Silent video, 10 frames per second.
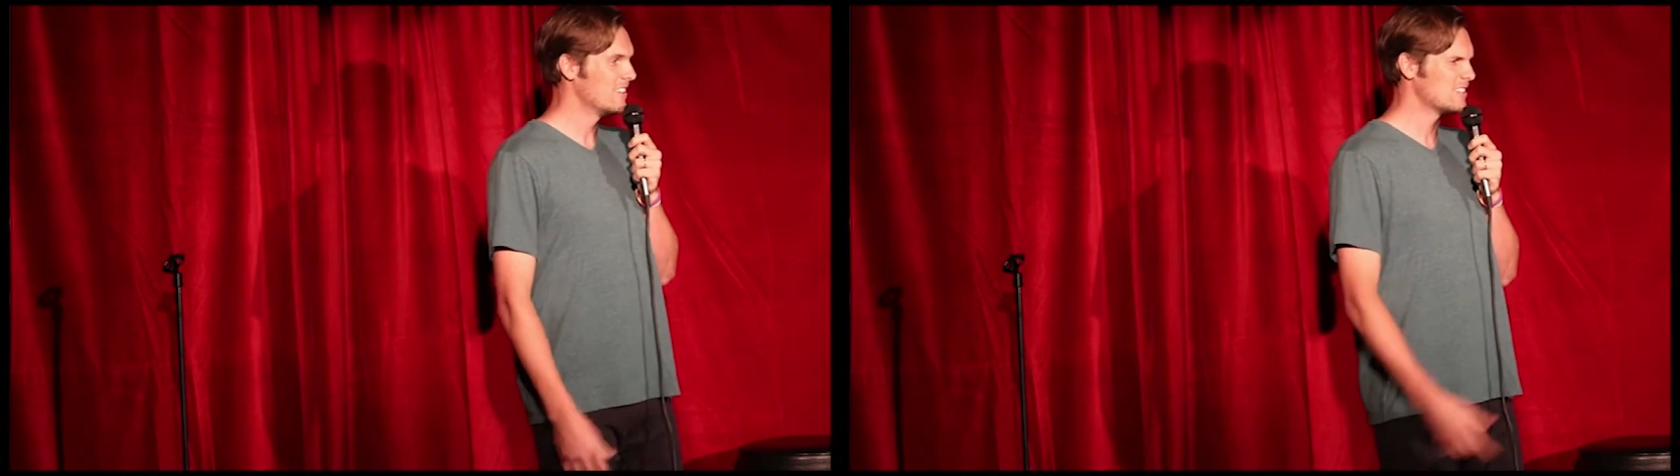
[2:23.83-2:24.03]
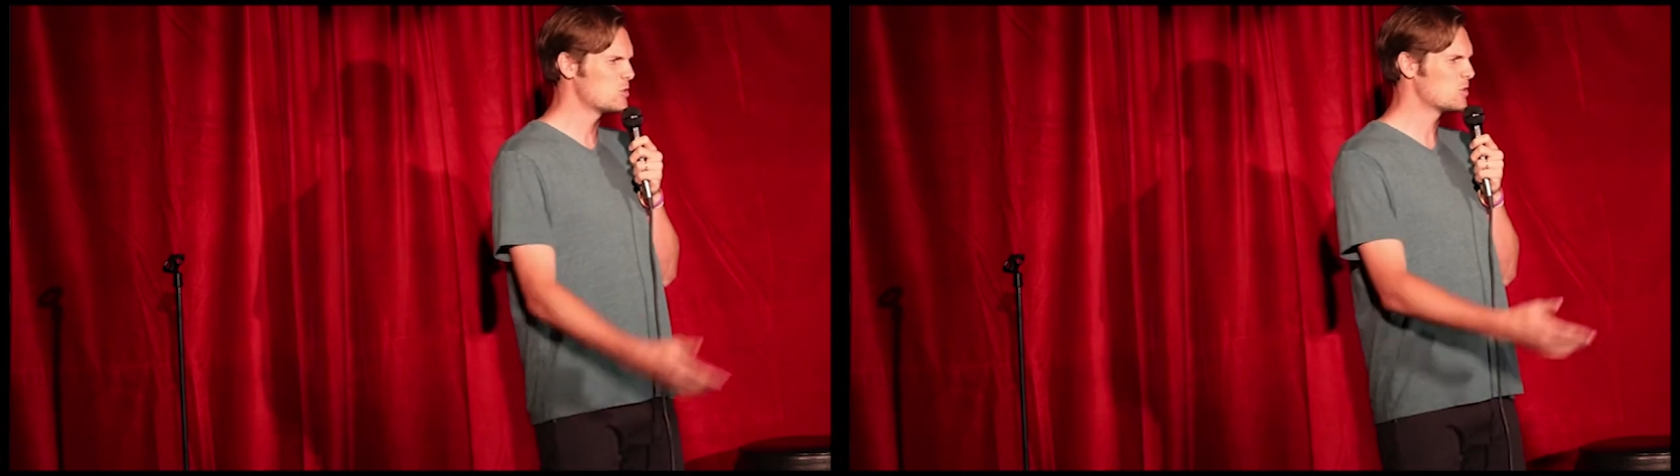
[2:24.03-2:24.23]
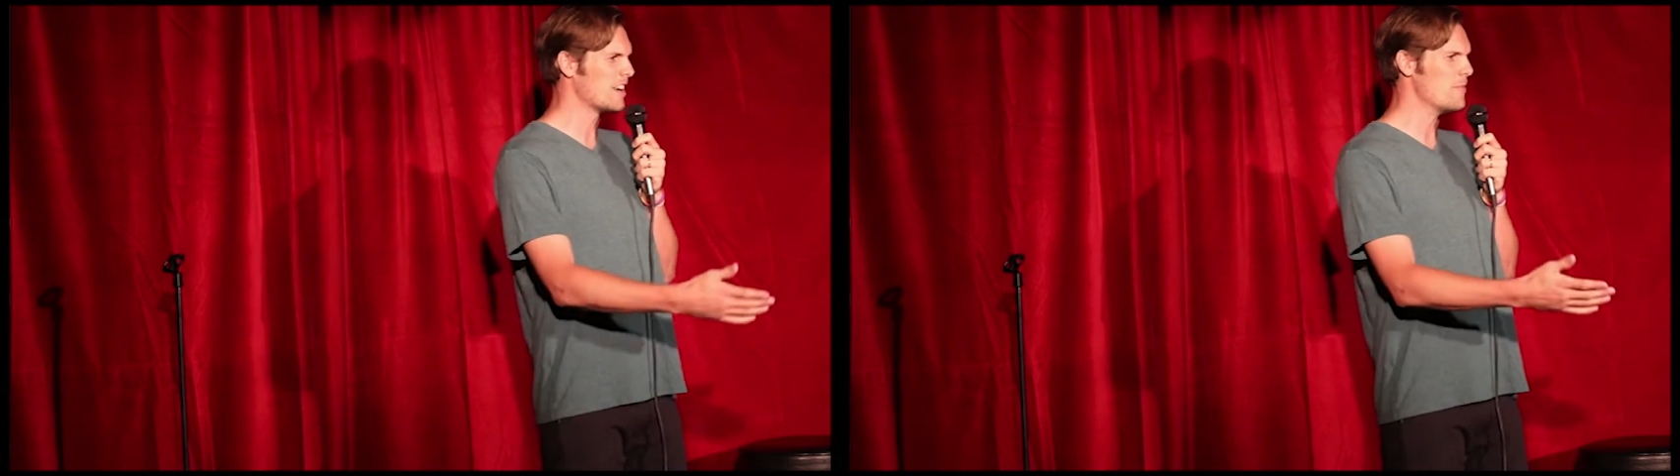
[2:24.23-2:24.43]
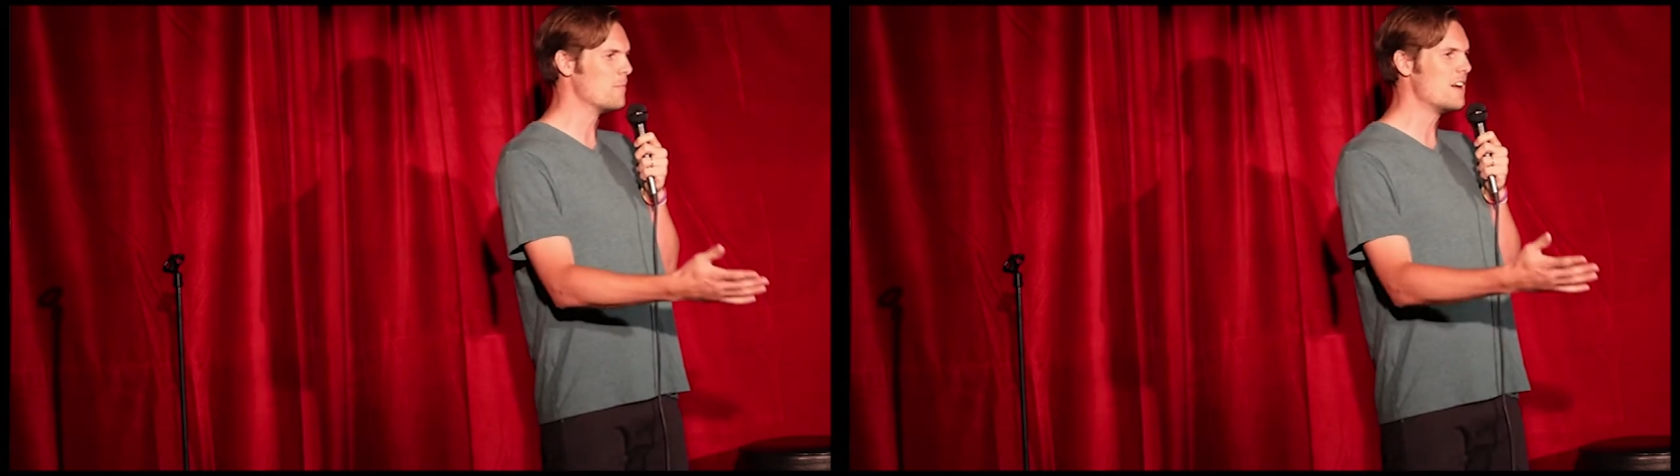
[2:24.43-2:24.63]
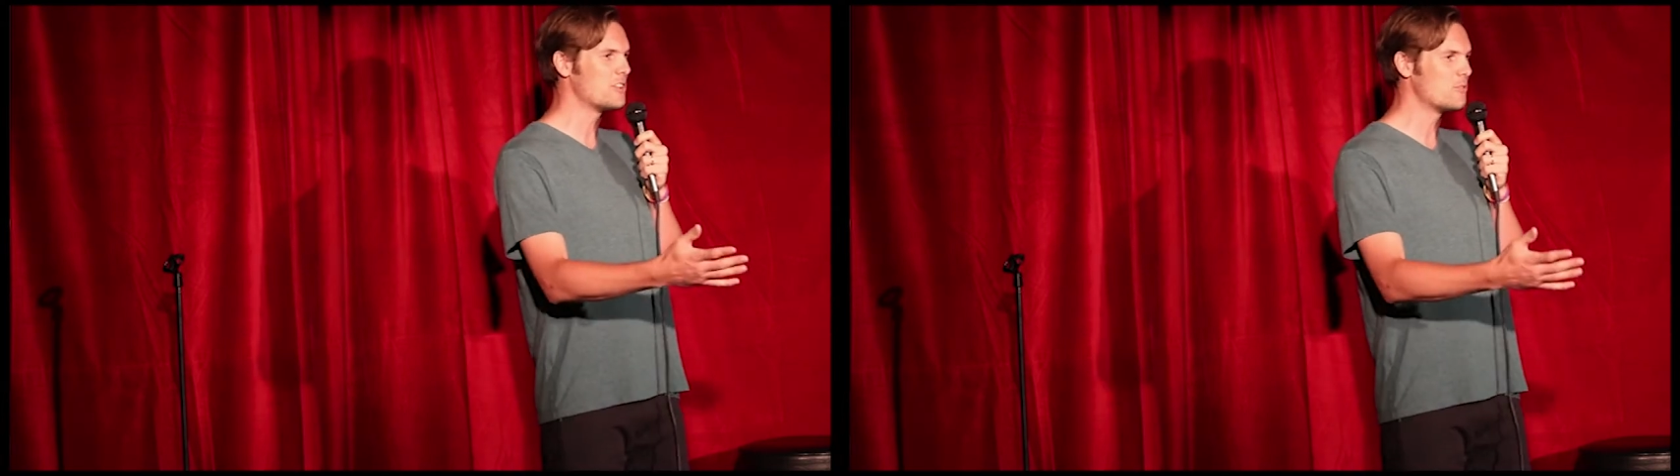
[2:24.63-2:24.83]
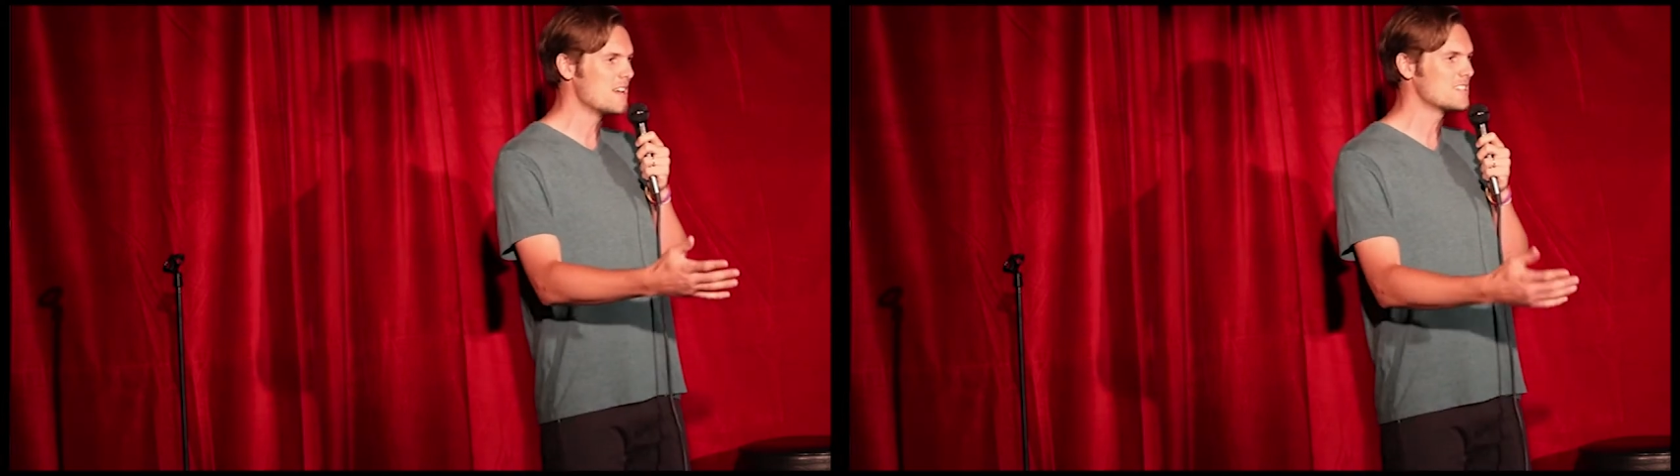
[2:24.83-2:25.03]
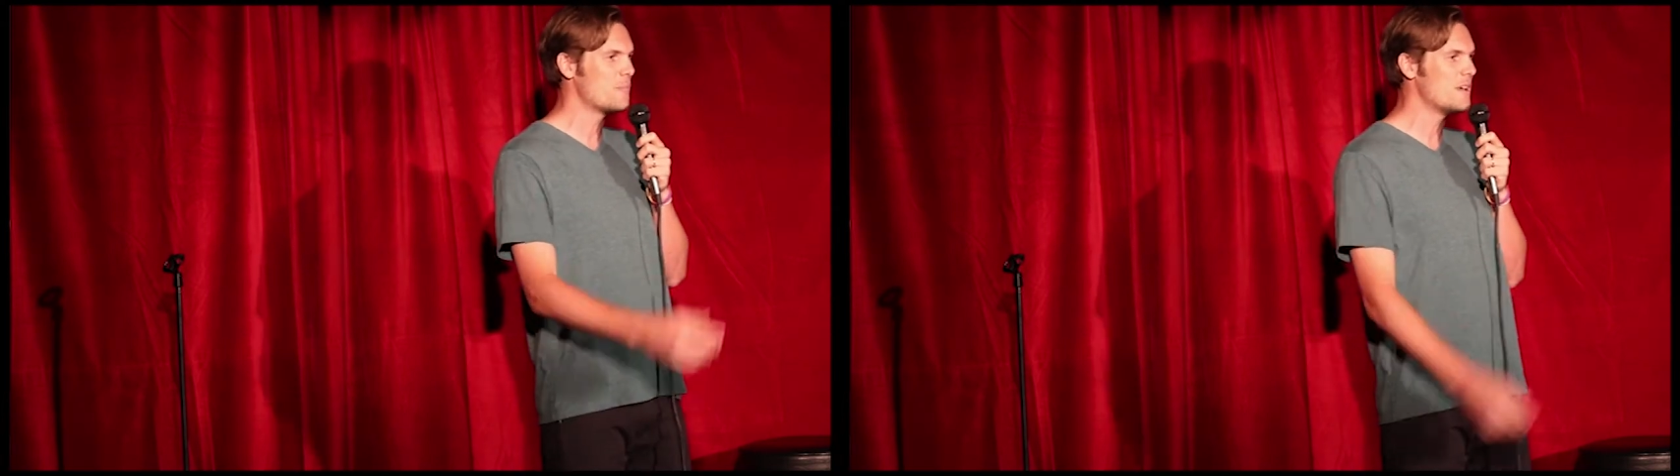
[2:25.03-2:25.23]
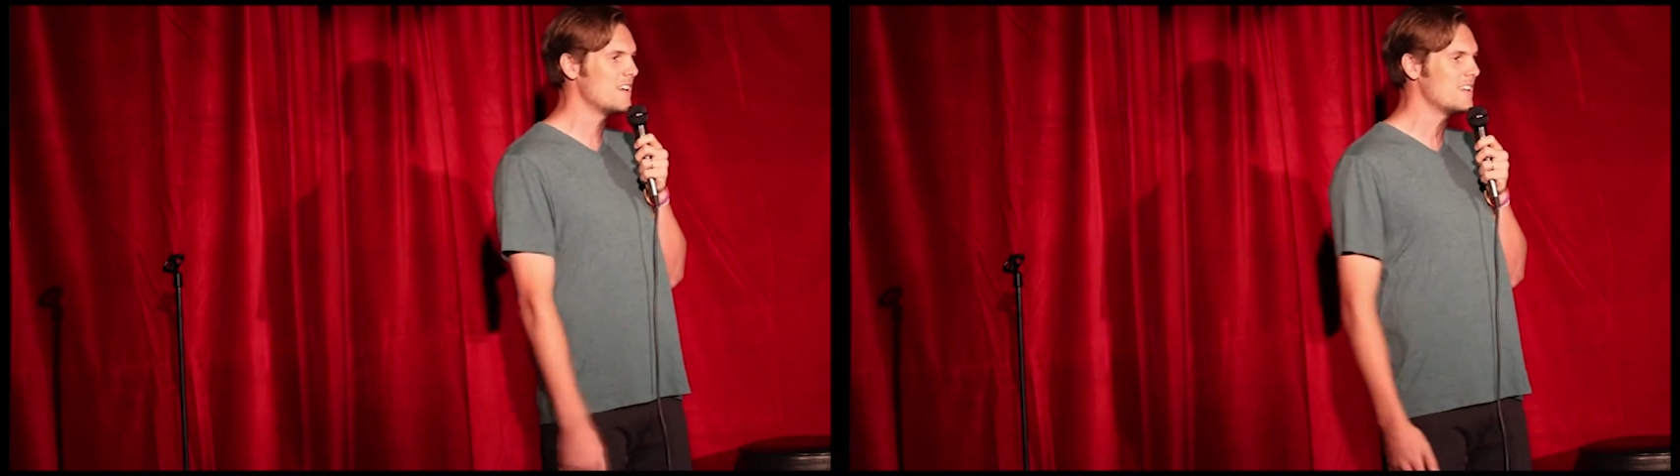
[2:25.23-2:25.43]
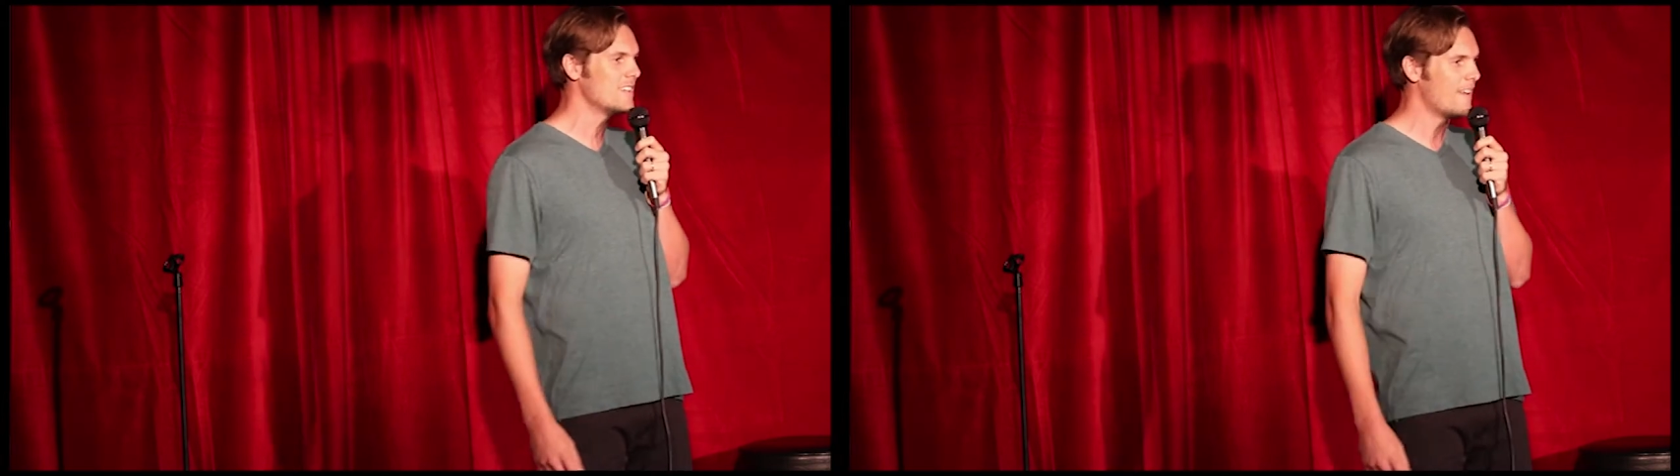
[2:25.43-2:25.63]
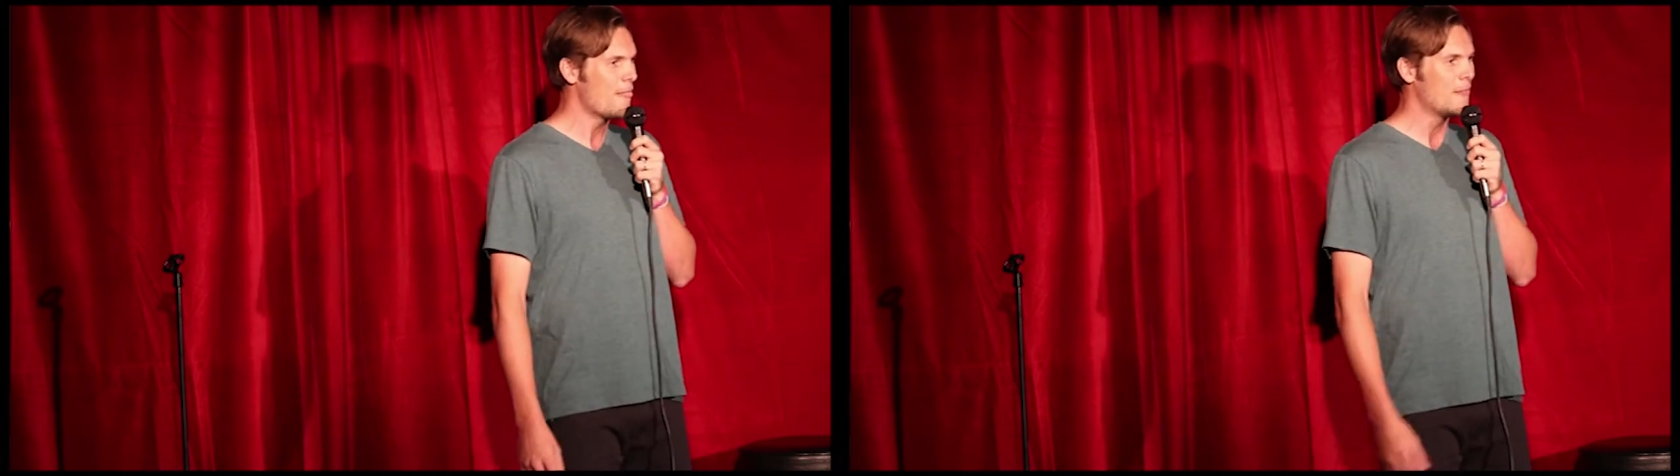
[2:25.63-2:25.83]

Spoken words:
Let's use like a muffin recipe